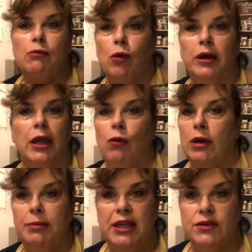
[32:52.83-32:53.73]
working
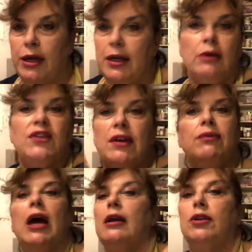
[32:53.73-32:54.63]
one piece right now because
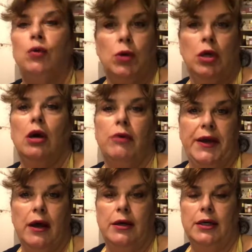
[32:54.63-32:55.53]
I've got other work
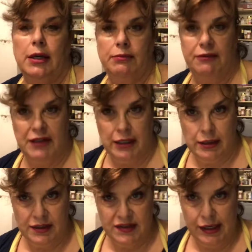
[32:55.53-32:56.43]
going on, and I'm
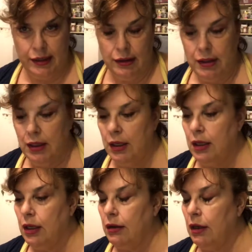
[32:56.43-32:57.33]
fitting this in.
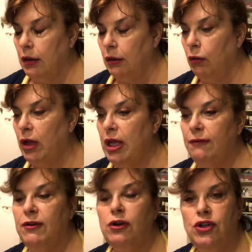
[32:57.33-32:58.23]

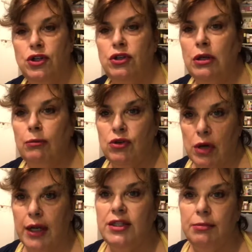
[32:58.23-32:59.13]
If you're
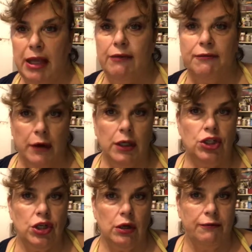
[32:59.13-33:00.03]
trying to make
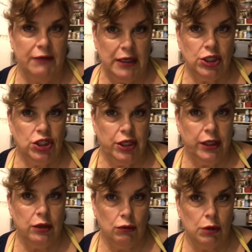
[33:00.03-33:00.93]
furniture
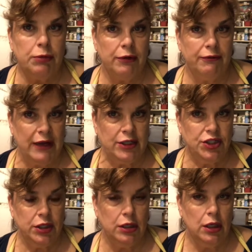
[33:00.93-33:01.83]
finishing your
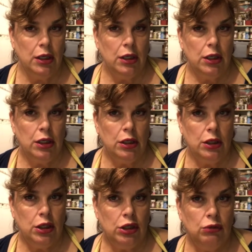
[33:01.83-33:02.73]
profession,
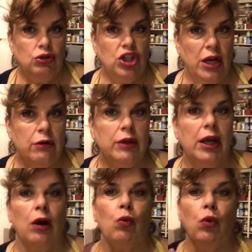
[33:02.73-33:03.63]
you generally are